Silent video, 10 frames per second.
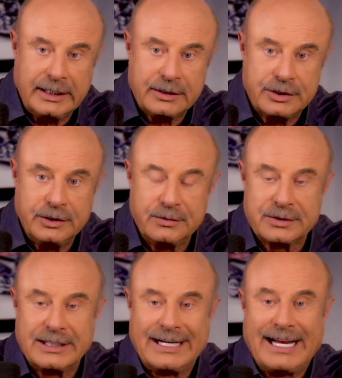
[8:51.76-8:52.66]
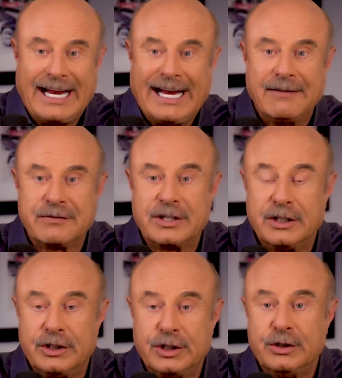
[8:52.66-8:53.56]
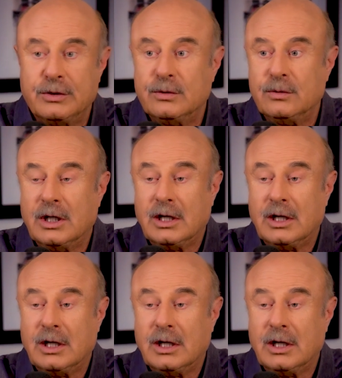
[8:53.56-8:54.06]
issues that have to do